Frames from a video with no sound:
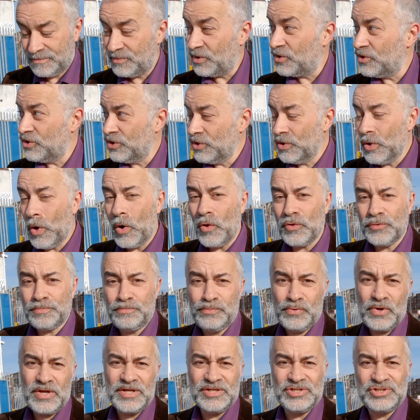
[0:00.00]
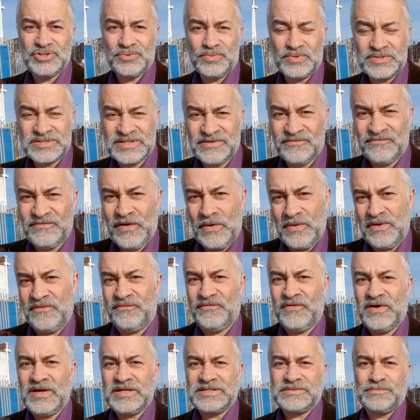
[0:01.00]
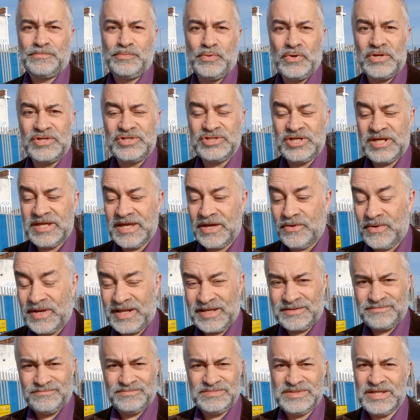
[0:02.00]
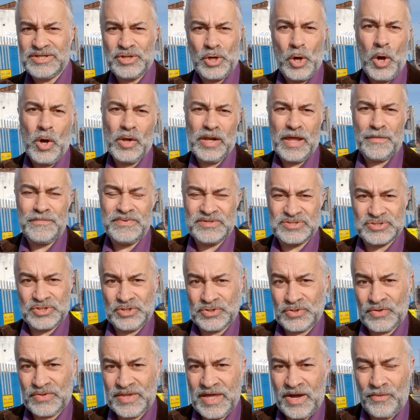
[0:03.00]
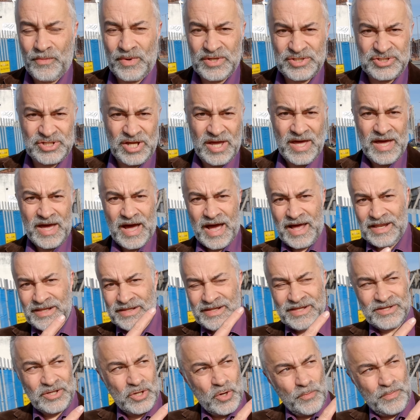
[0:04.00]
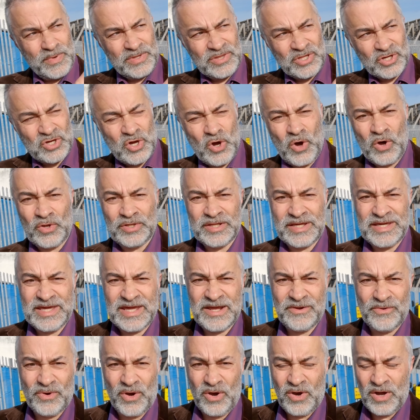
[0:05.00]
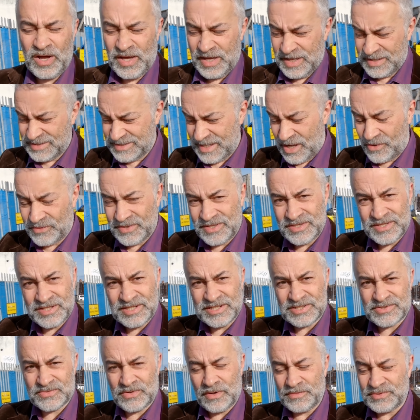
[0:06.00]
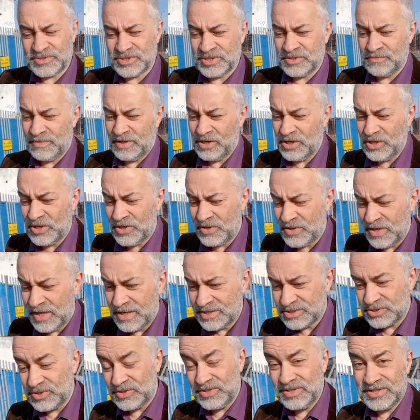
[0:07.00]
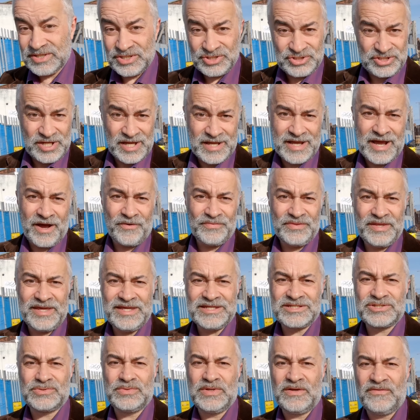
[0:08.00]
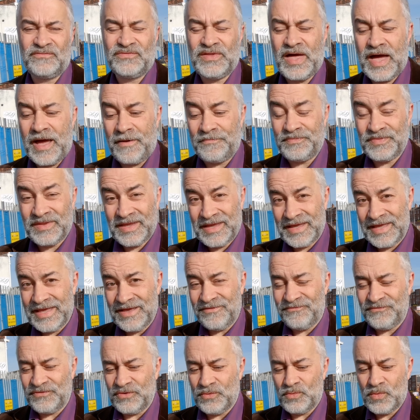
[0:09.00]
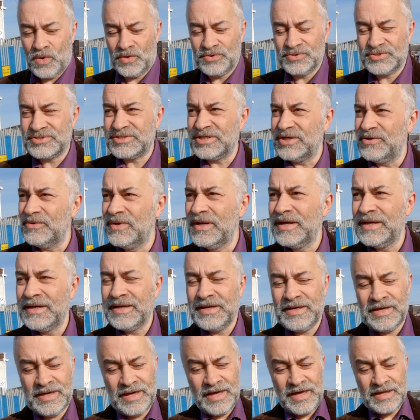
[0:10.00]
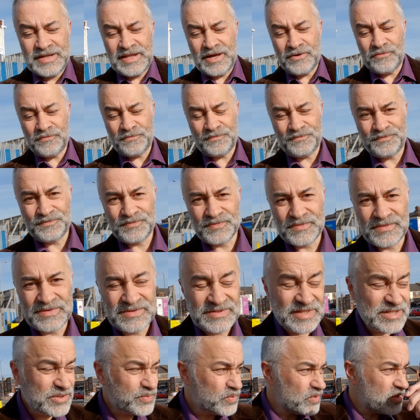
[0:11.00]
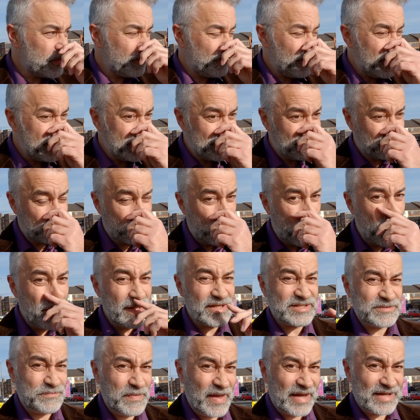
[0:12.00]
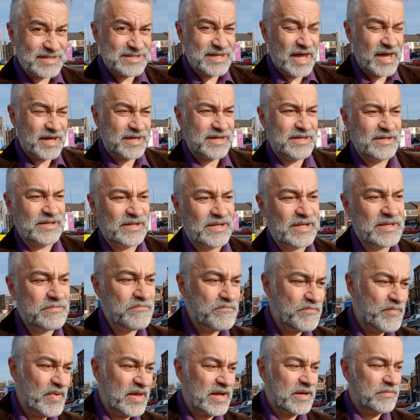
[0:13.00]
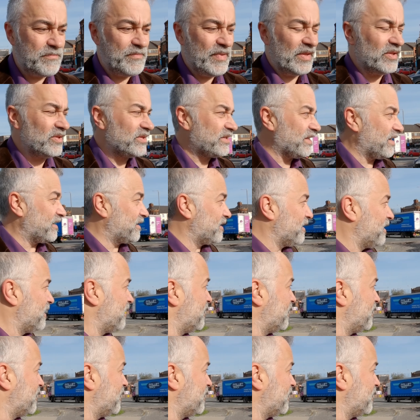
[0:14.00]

but North Bridge was the very first bridge here, and I did a whole episode on that, which I'll link up in the corner here or down in the description below so that you can check out the history of that if you want to. Now, this would have been quite a spectacularly big building.